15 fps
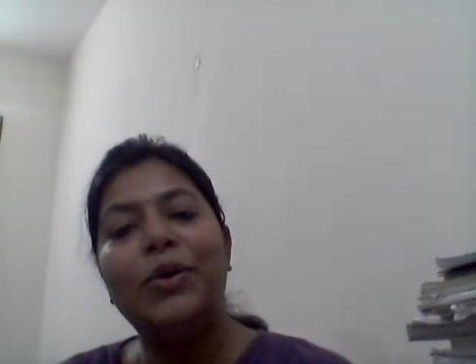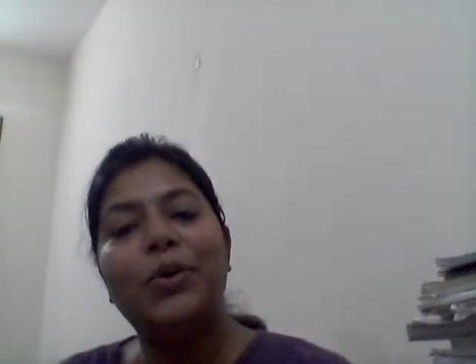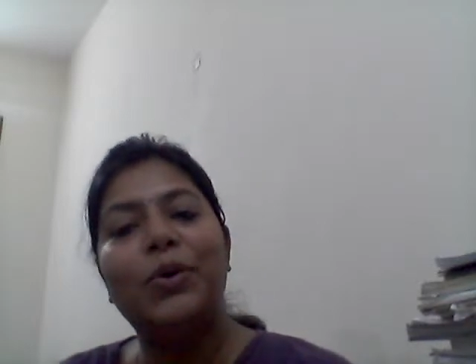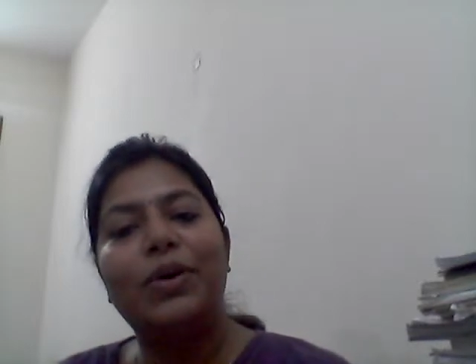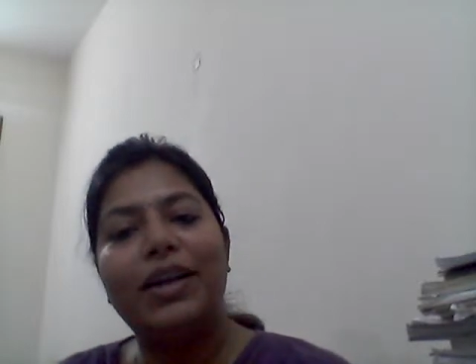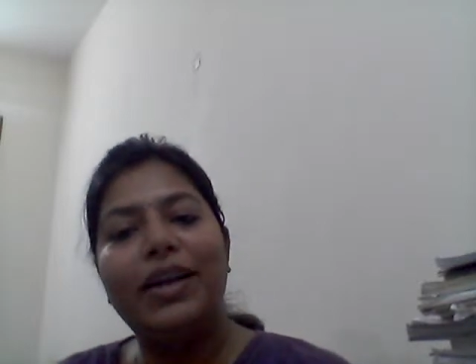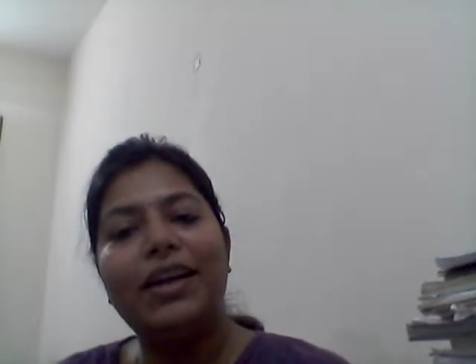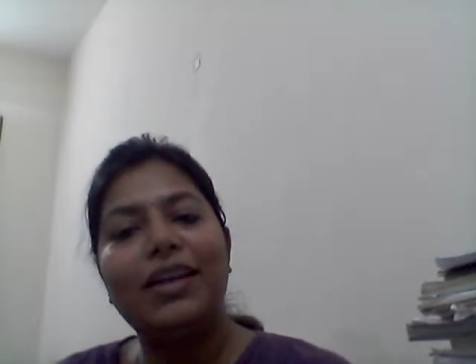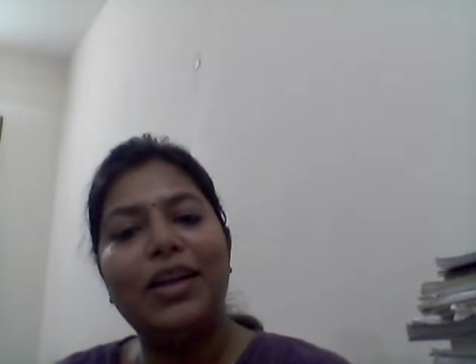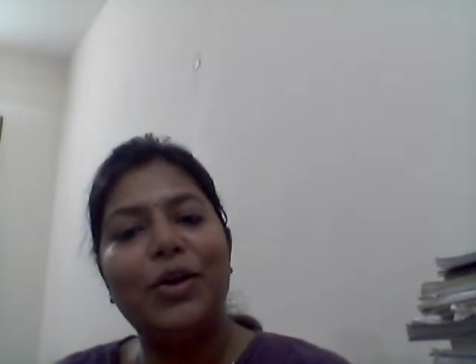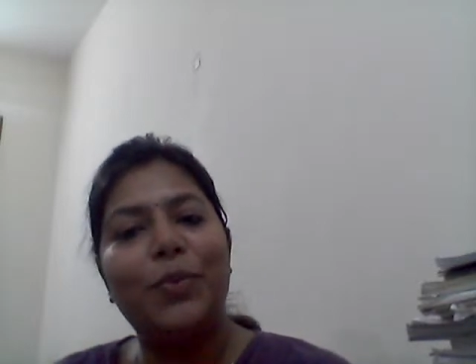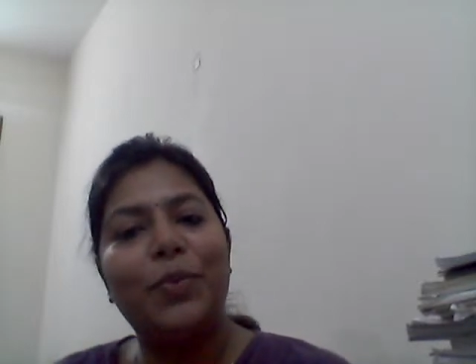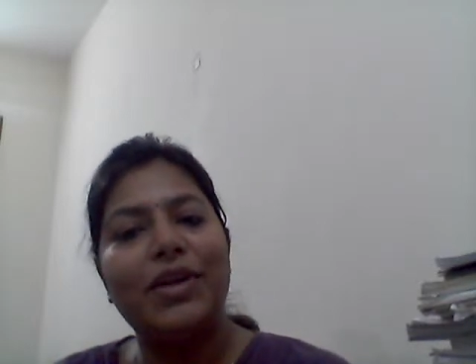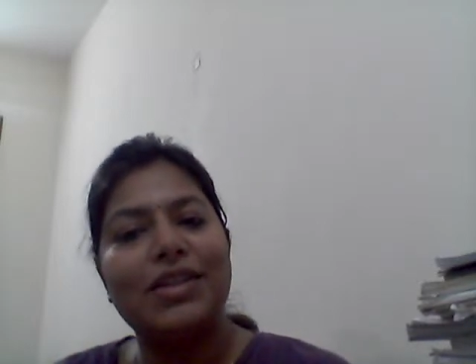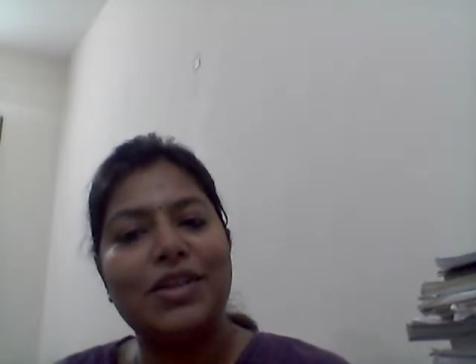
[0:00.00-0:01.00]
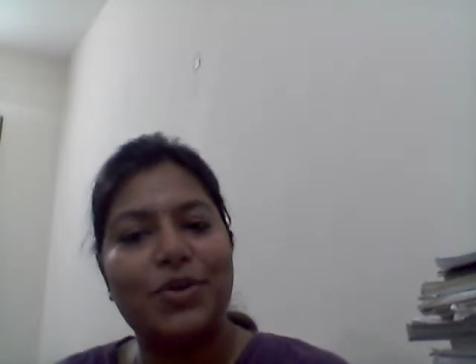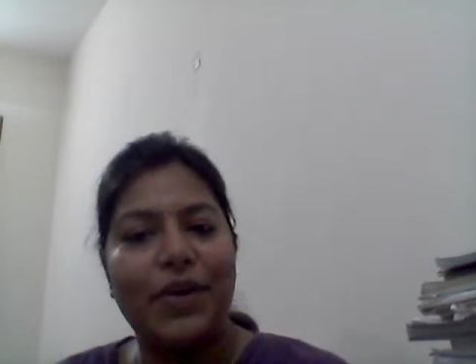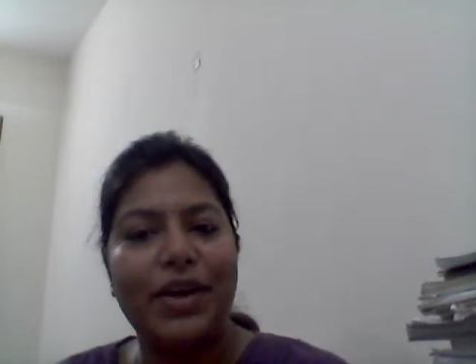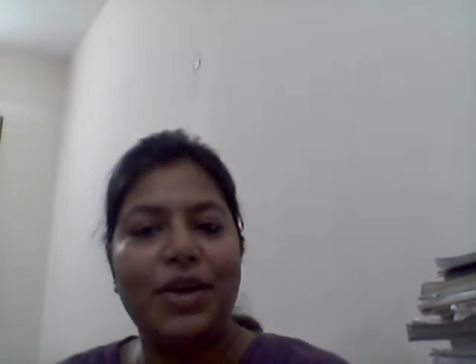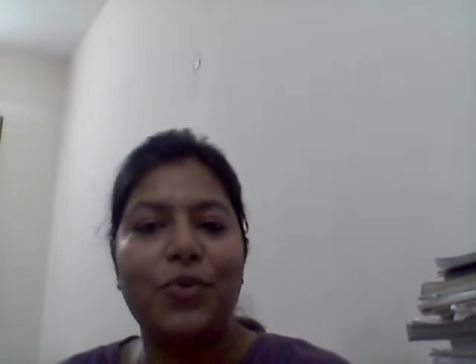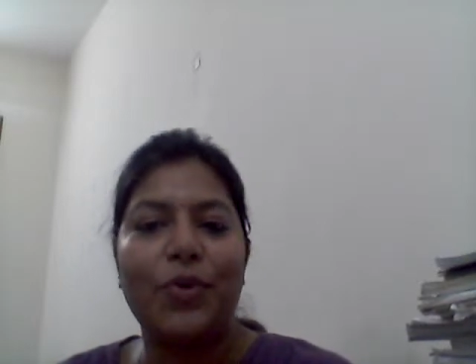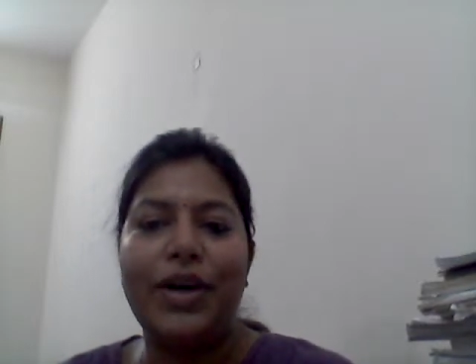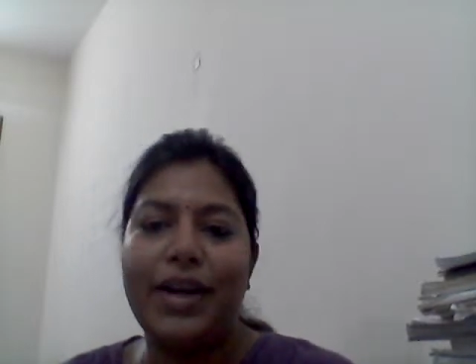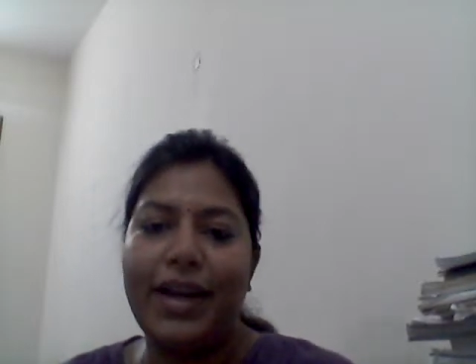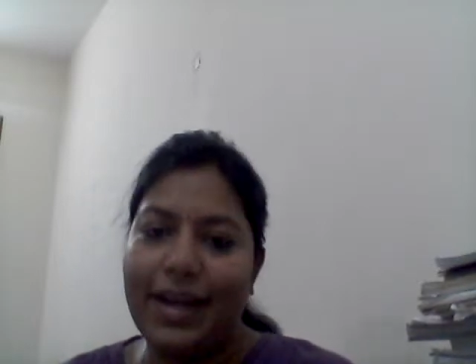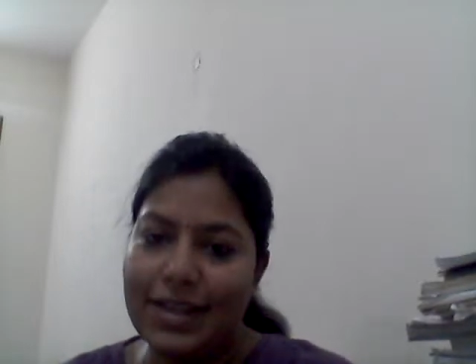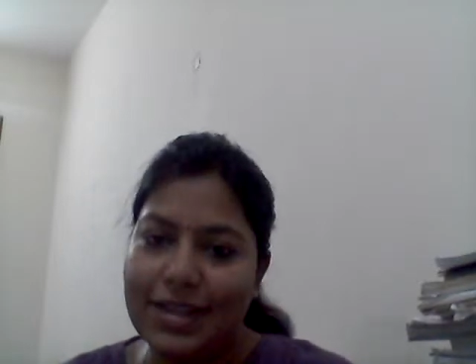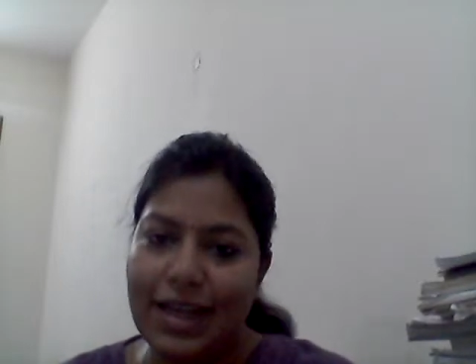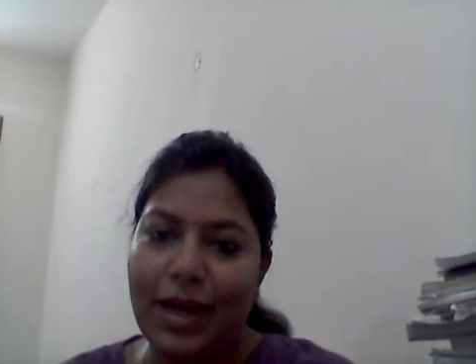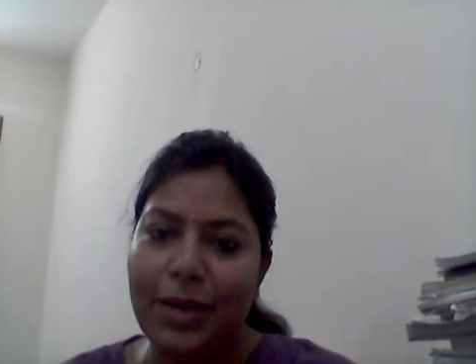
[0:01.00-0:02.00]
who cleared the UPSC 2020
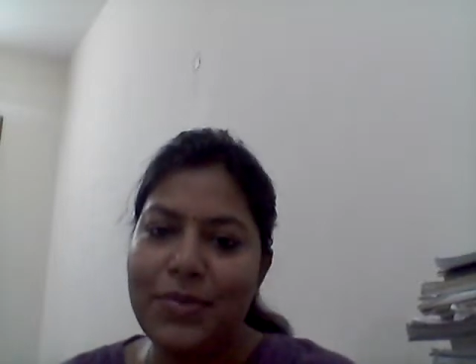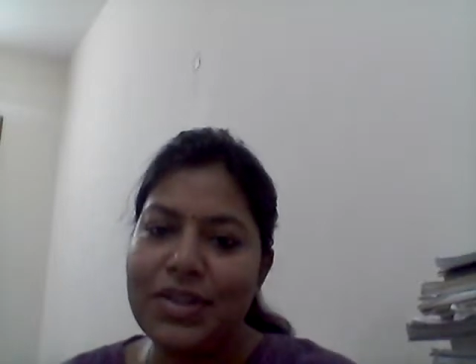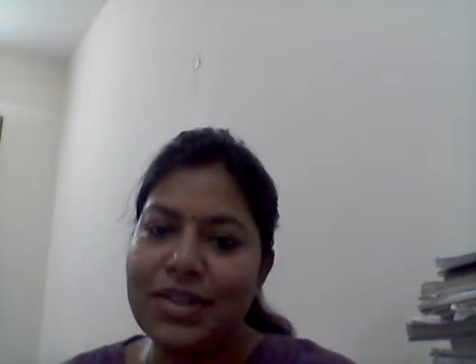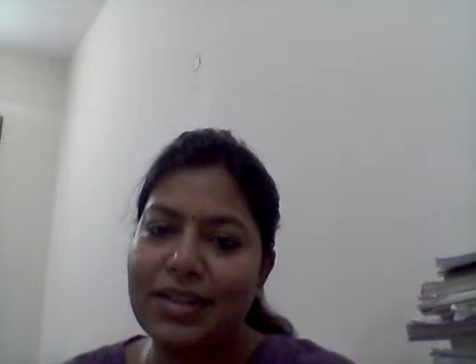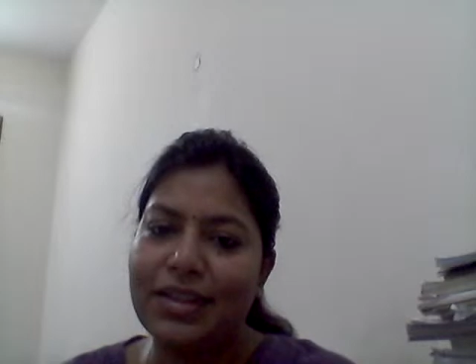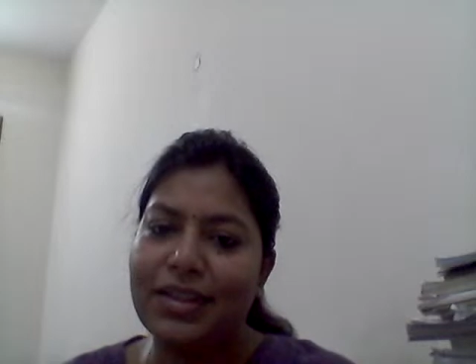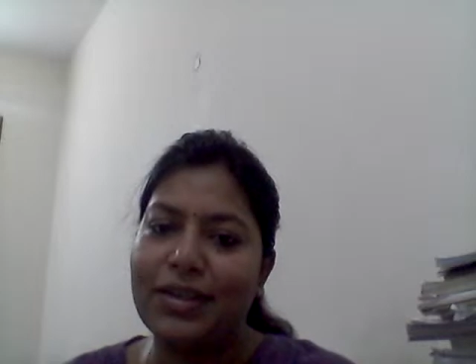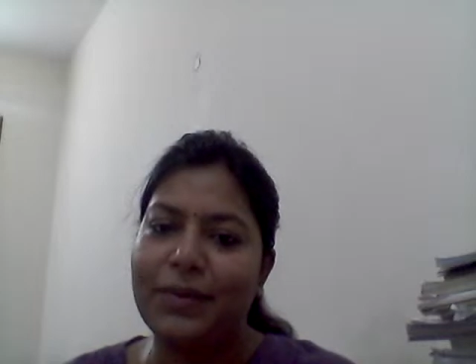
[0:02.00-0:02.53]
exams.